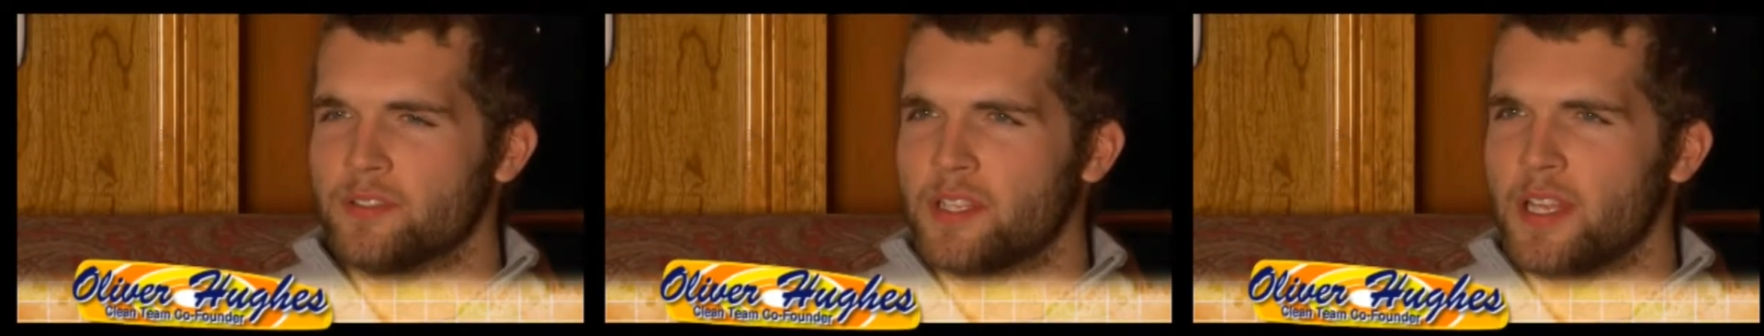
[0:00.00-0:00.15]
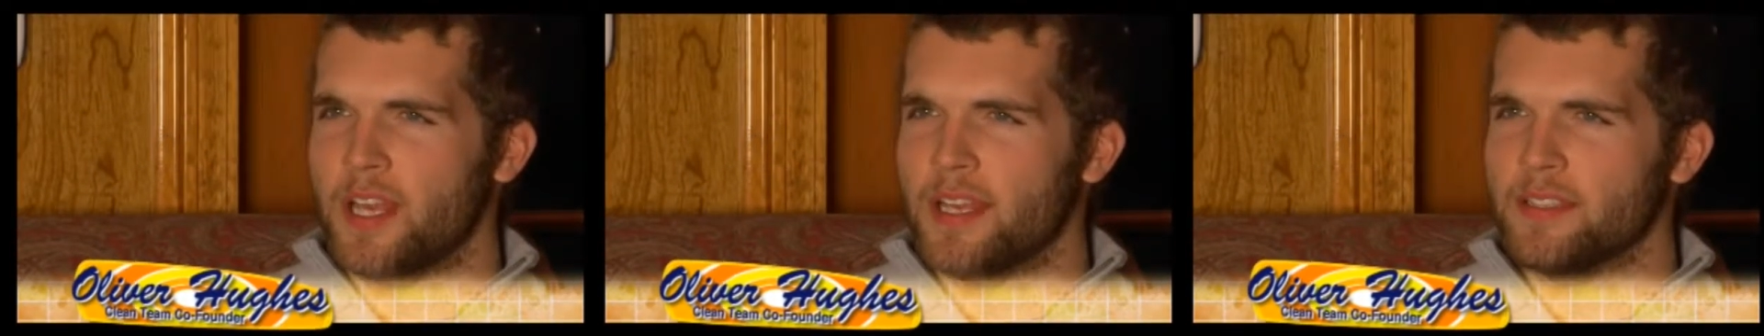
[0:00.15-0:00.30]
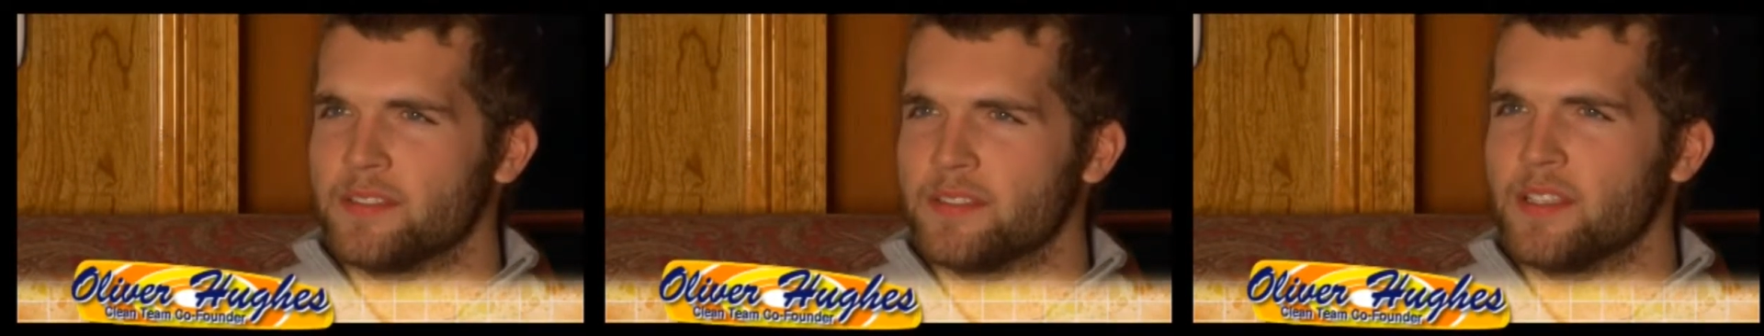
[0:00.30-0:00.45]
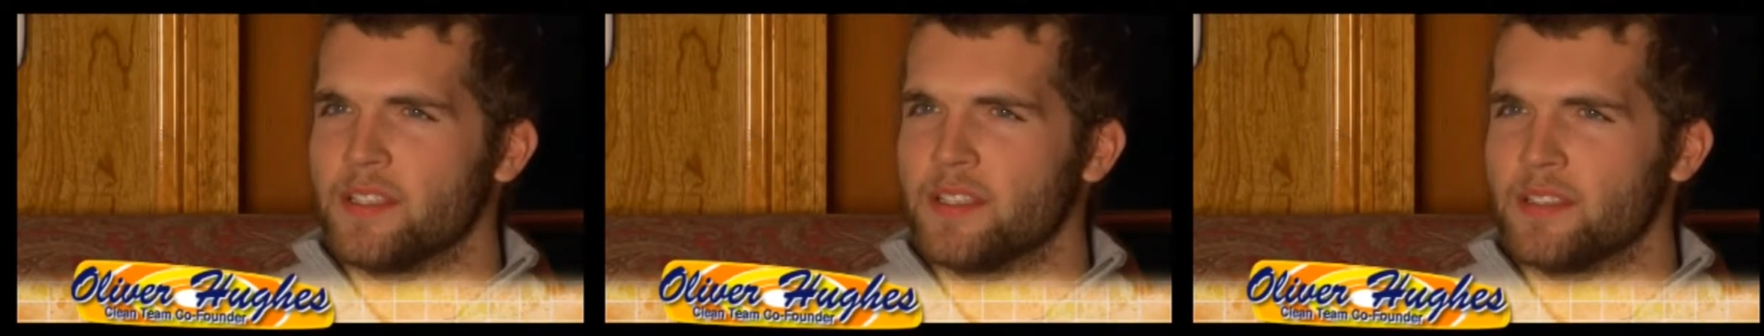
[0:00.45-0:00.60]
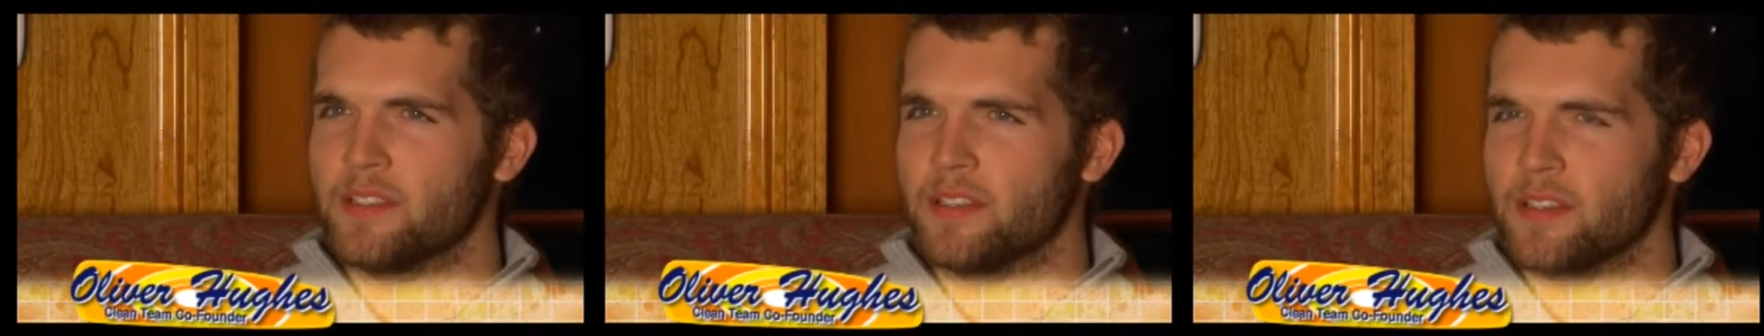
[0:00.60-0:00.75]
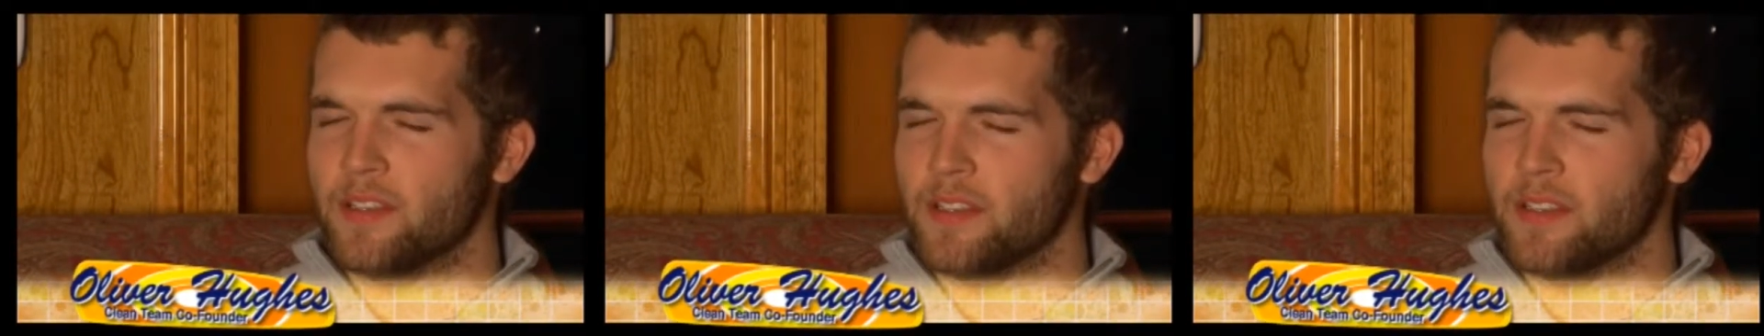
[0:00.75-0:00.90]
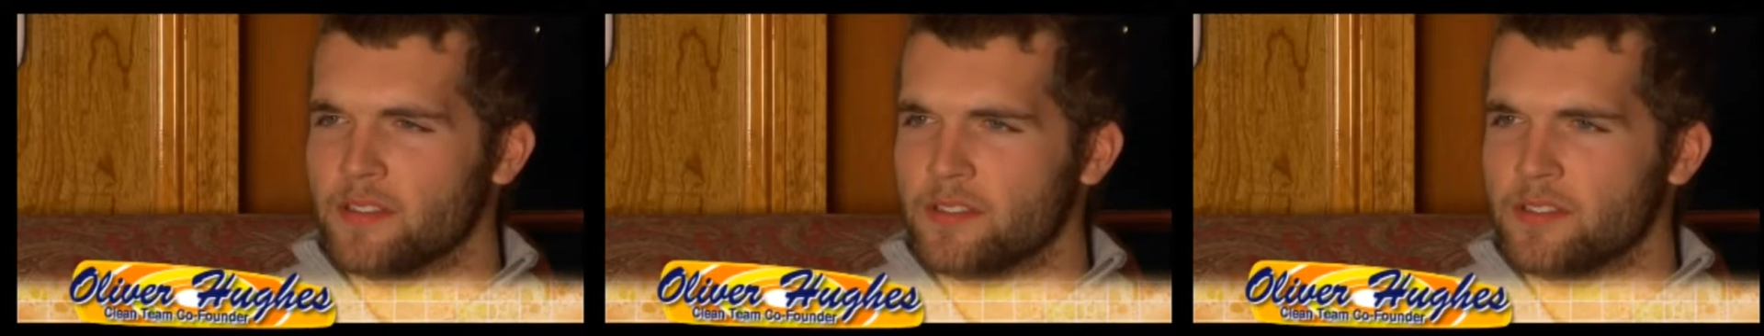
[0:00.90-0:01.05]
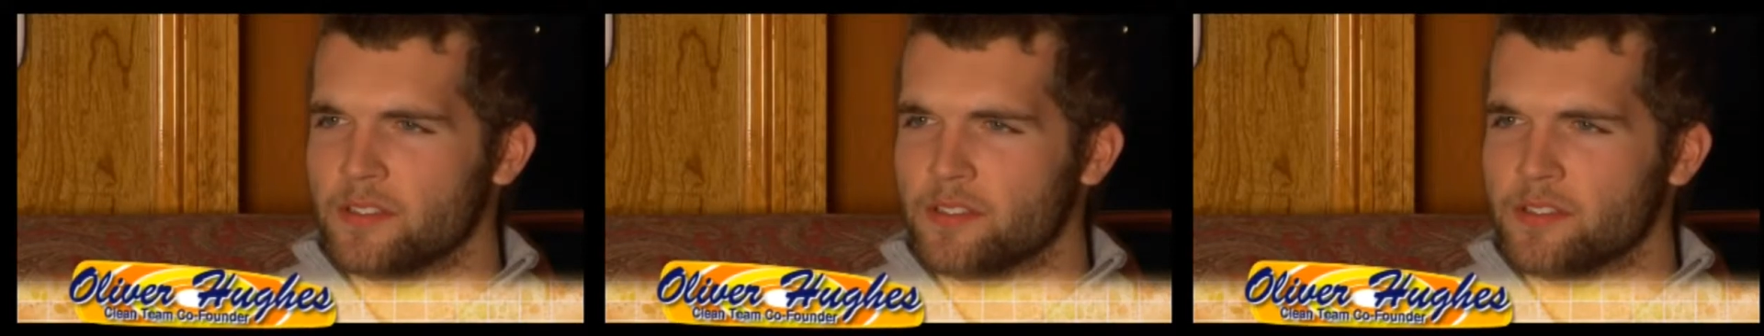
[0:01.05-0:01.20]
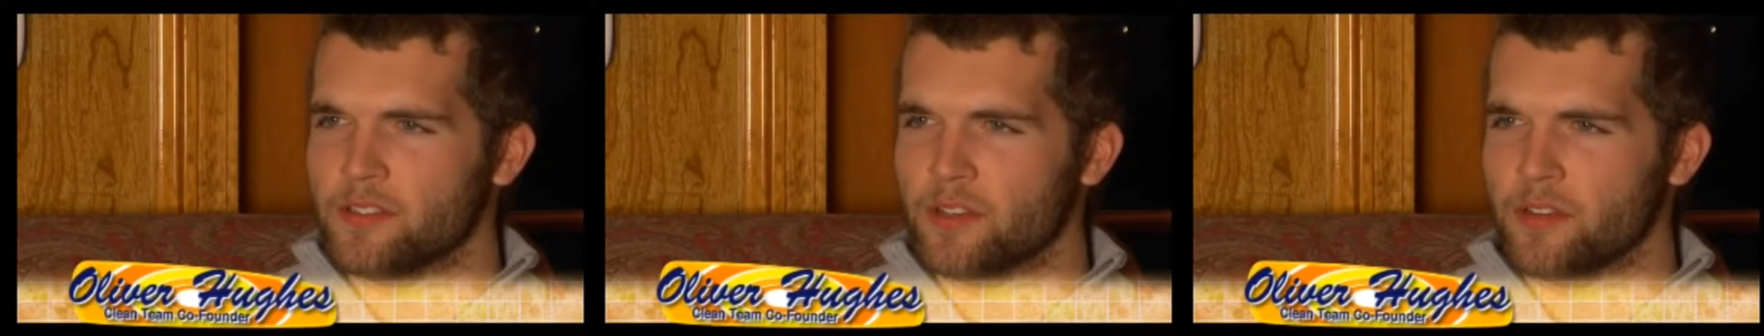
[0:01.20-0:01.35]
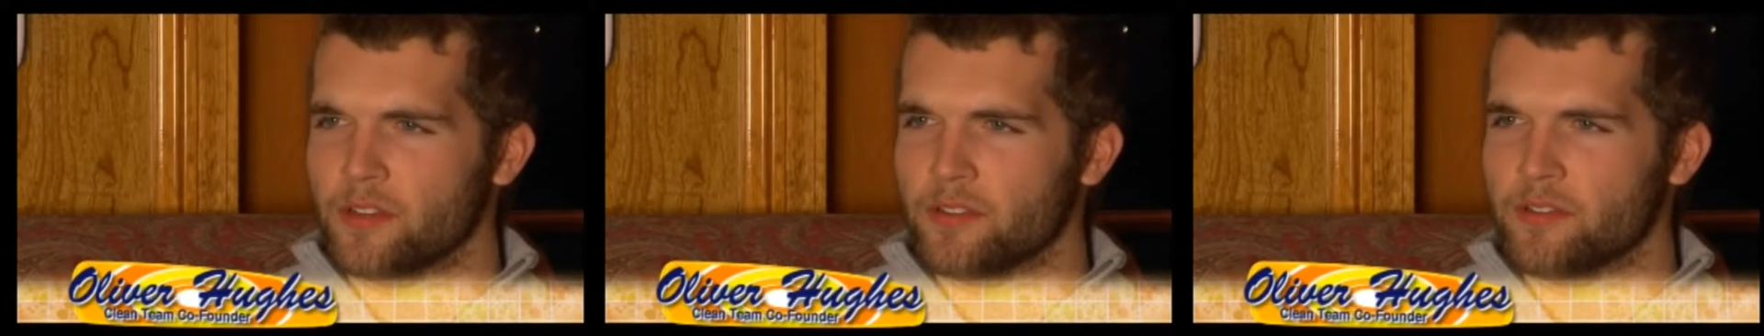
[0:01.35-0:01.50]
tested
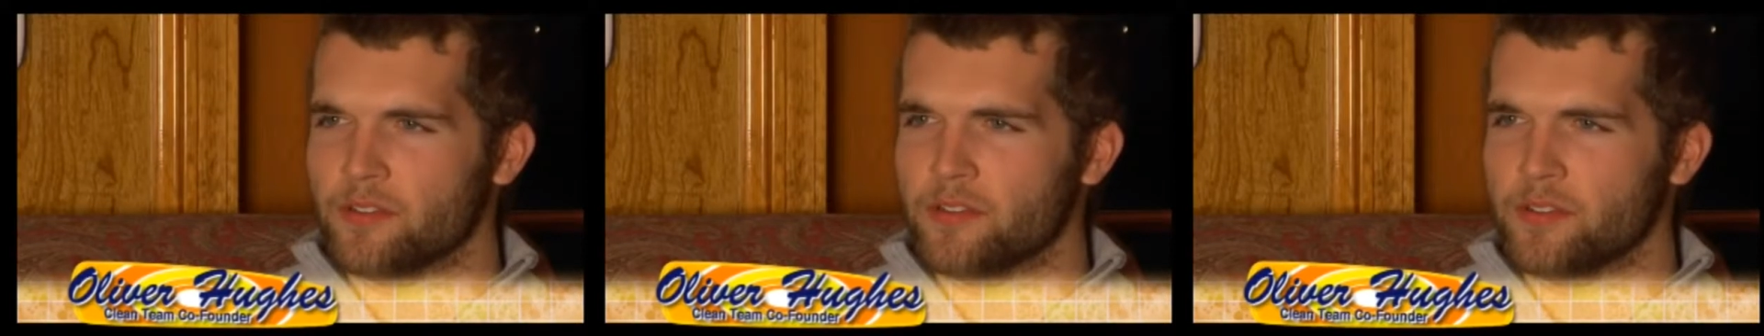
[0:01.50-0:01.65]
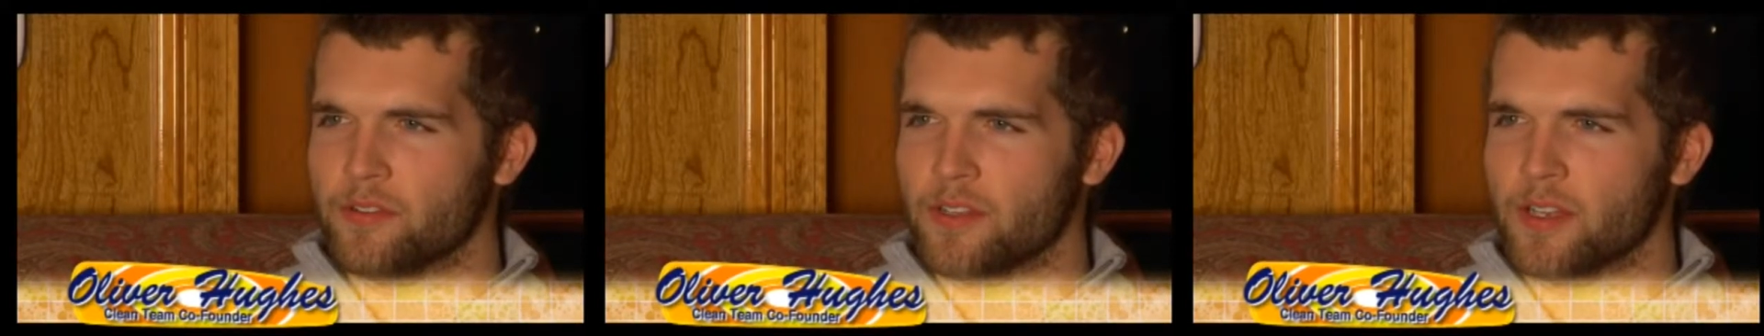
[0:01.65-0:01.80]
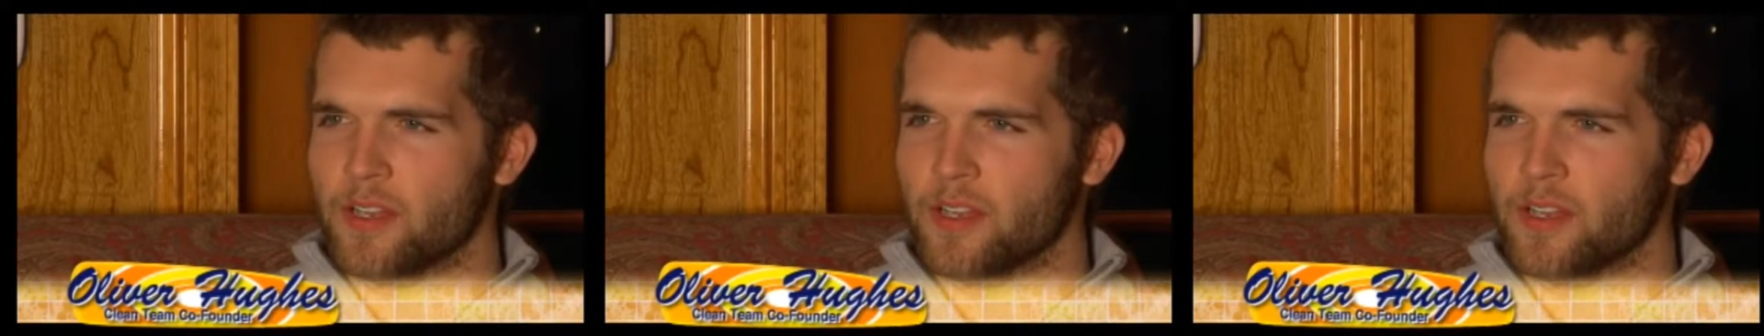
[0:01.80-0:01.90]
to show your true